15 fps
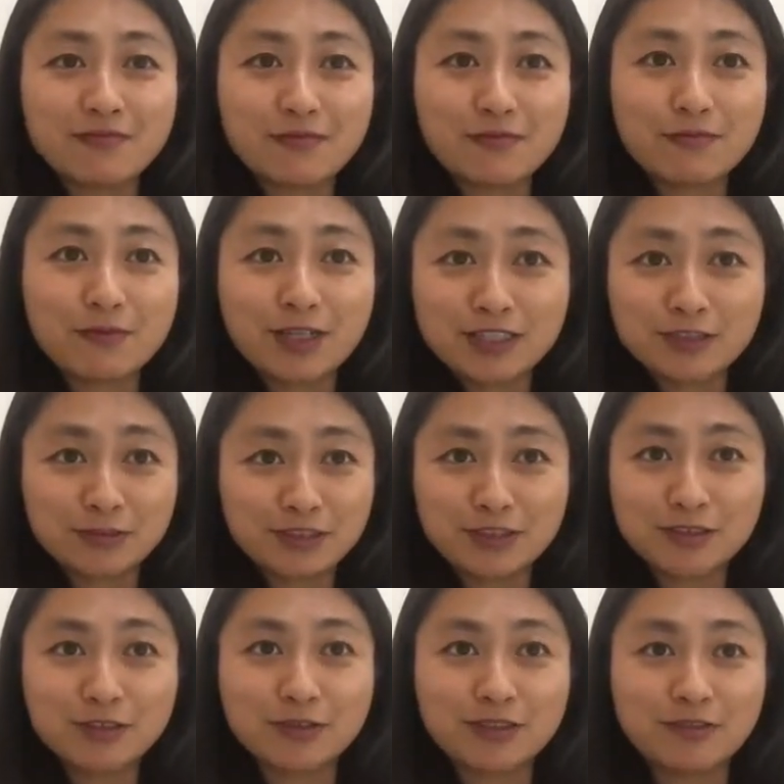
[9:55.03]
what you
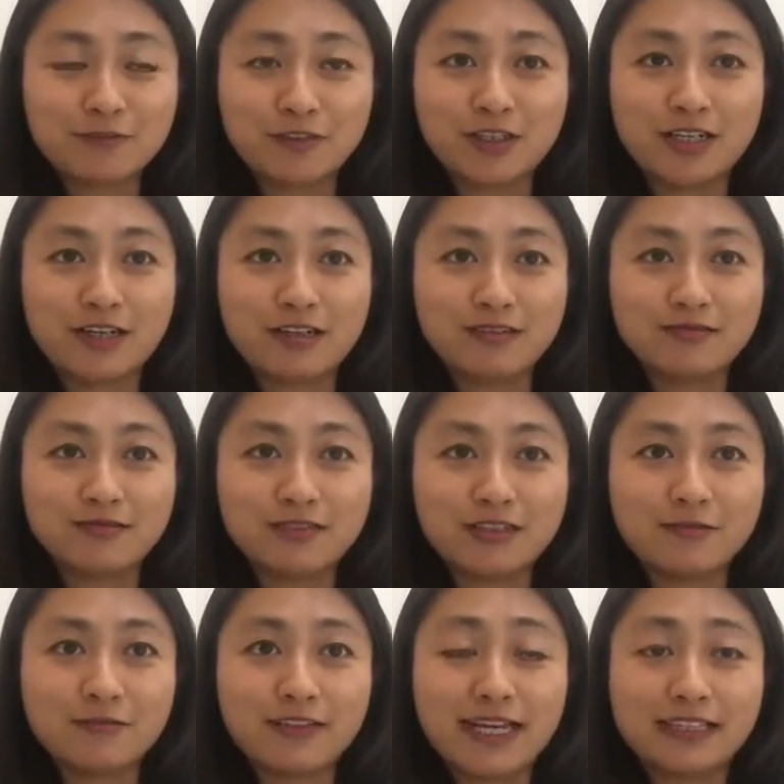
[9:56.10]
do if you're on
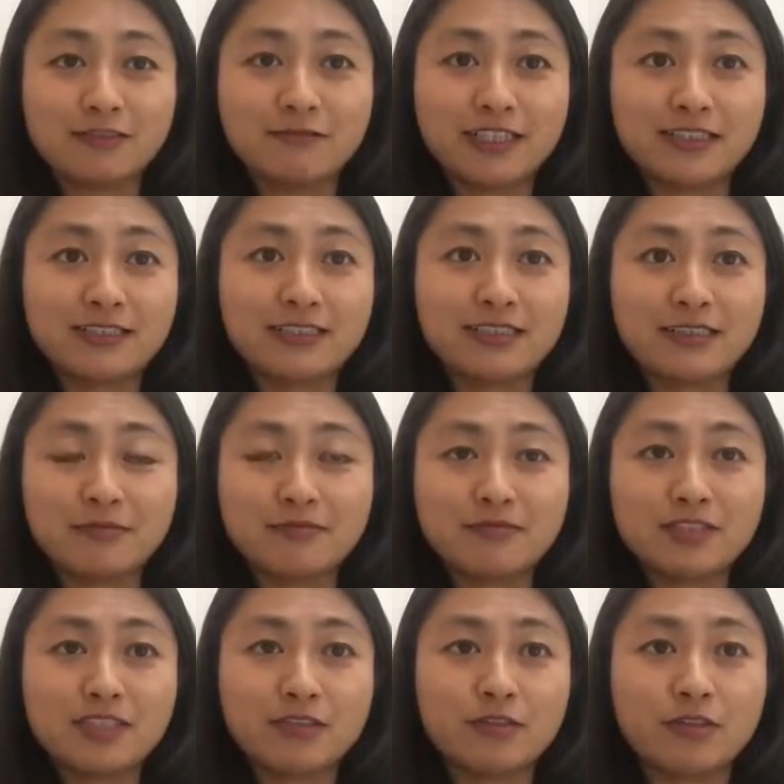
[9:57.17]
a flat rate
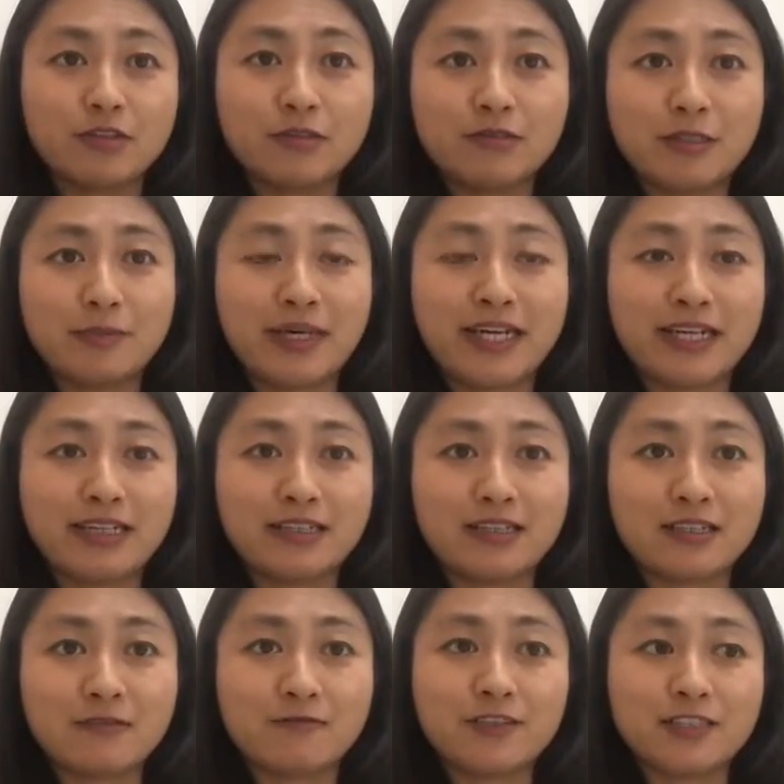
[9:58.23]
scheme, so you only pay
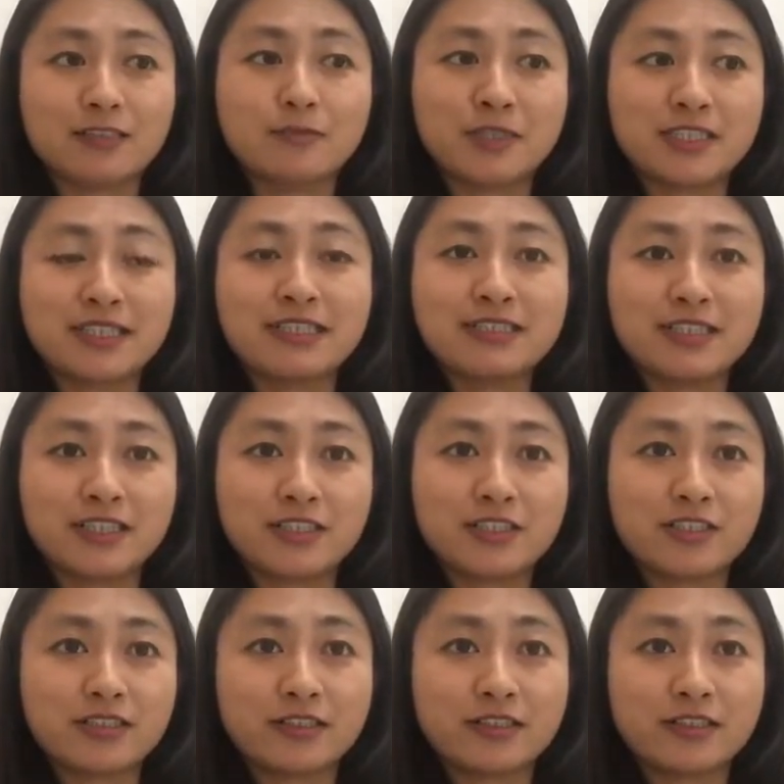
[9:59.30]
a fixed percentage.